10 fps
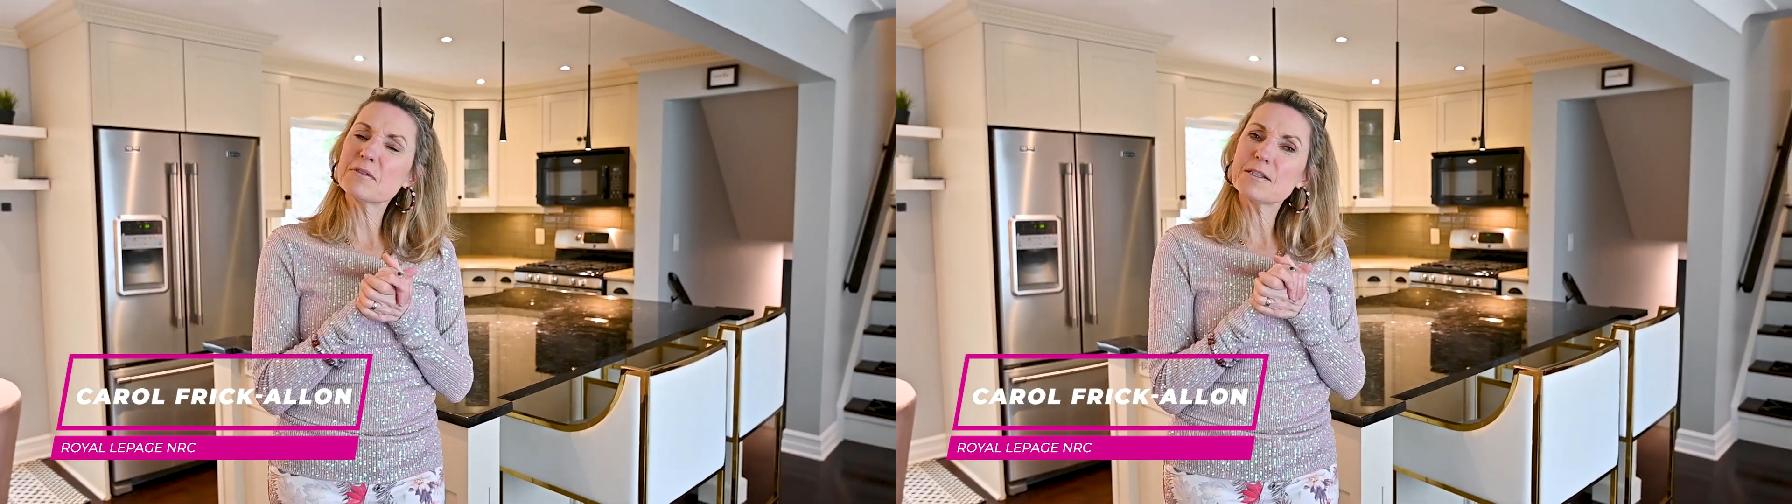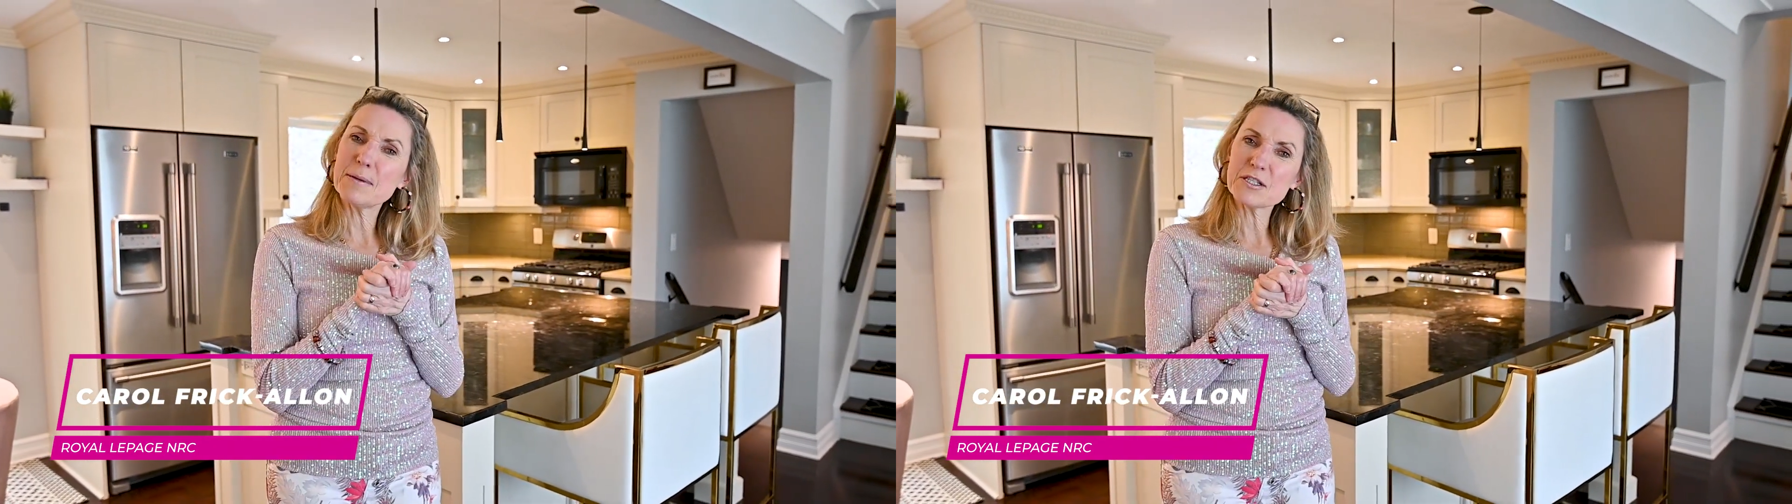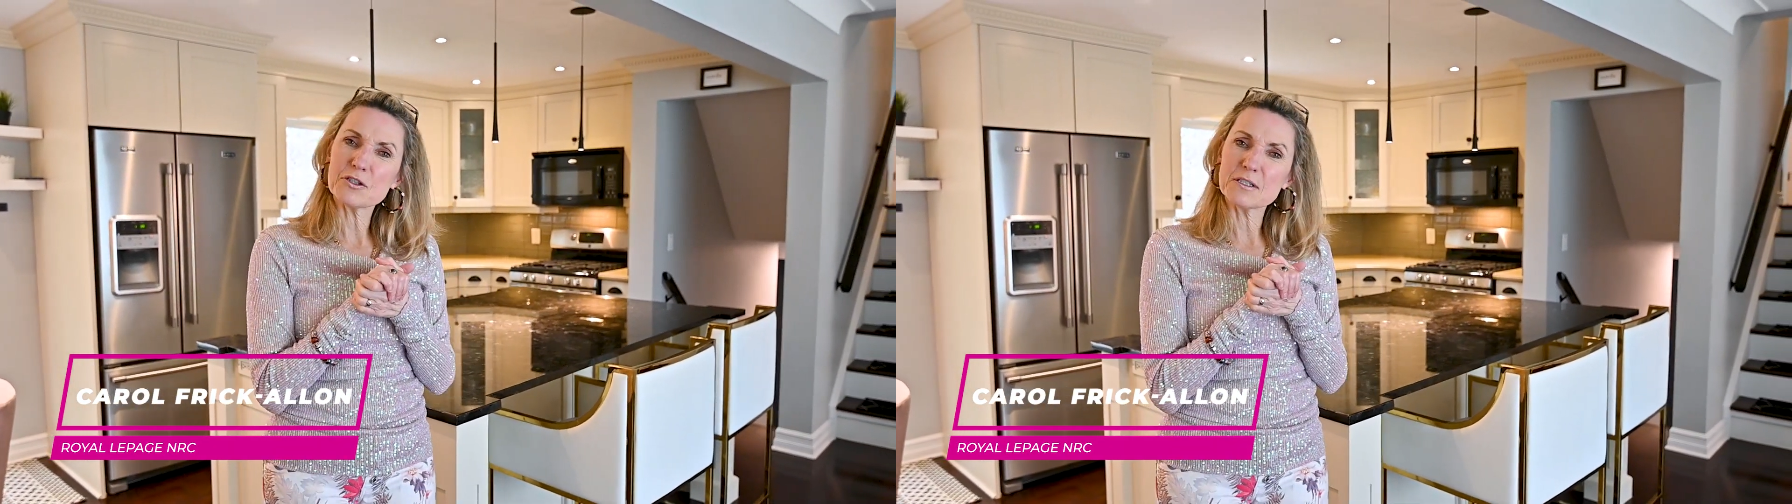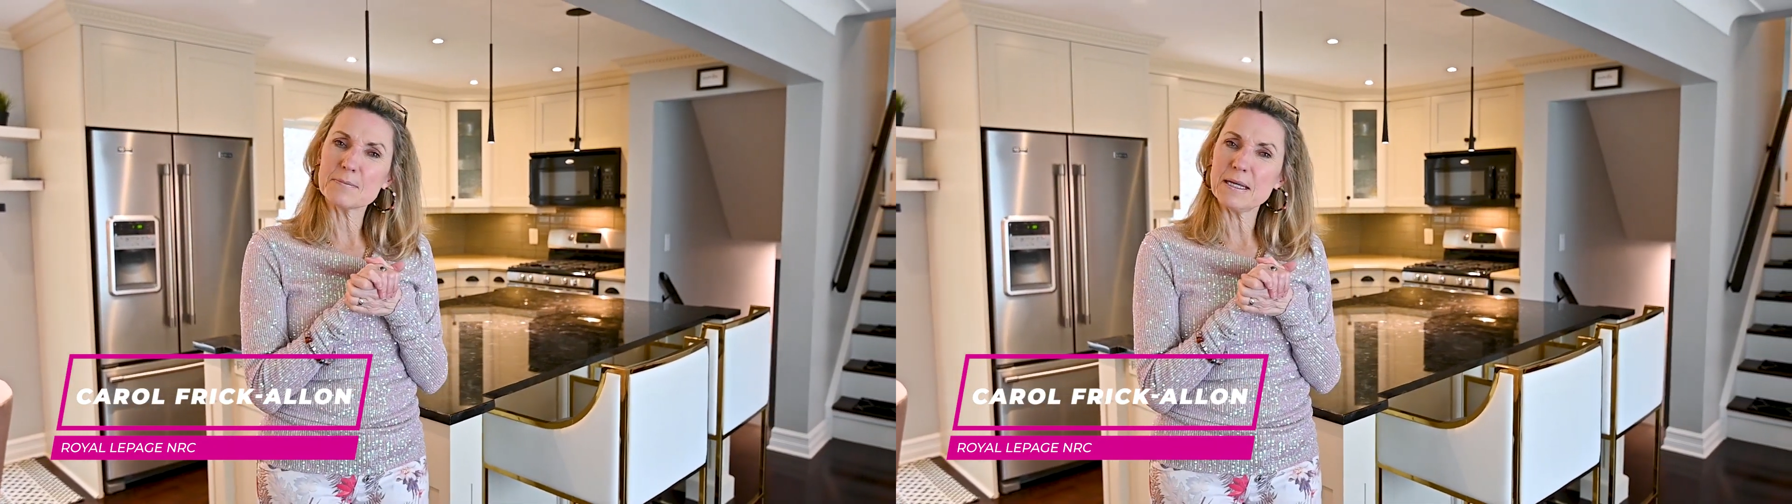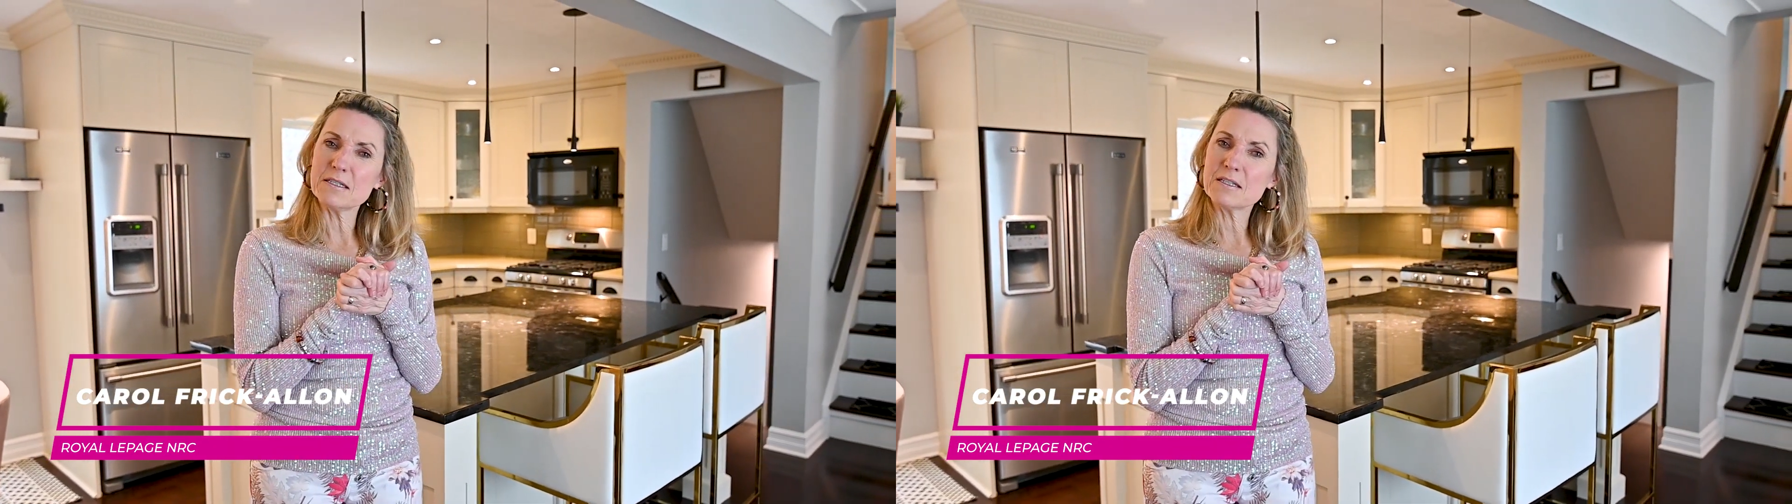special
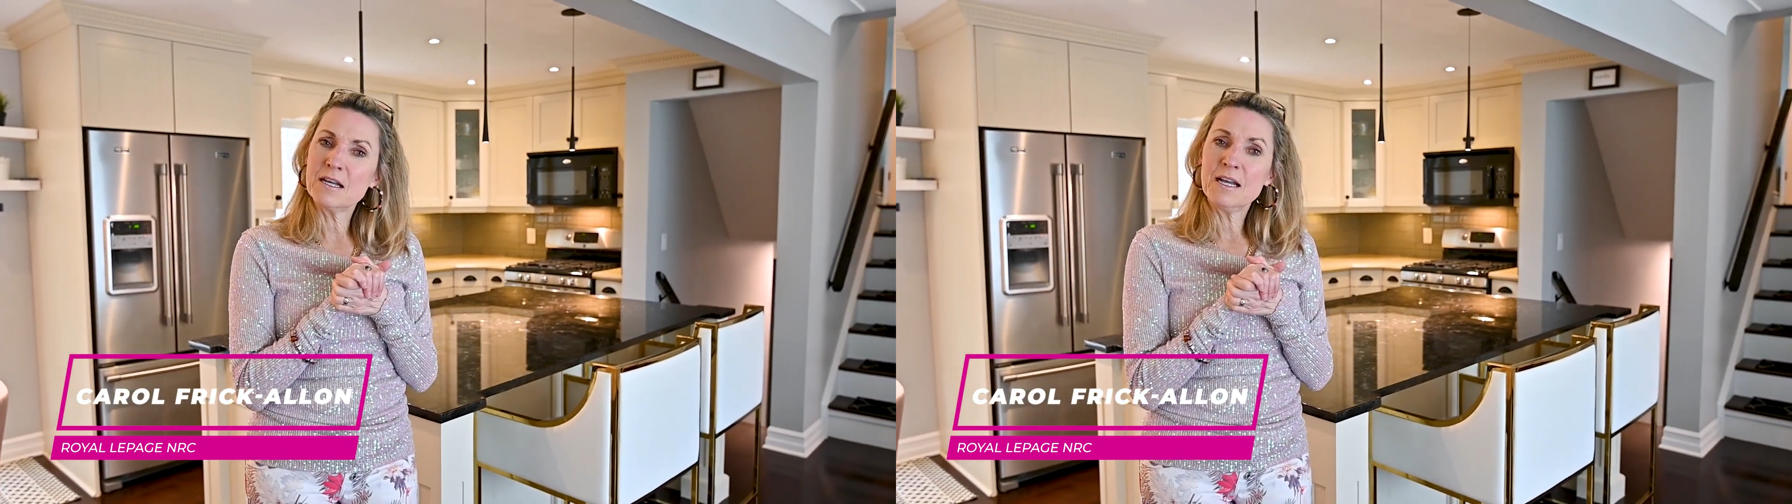space.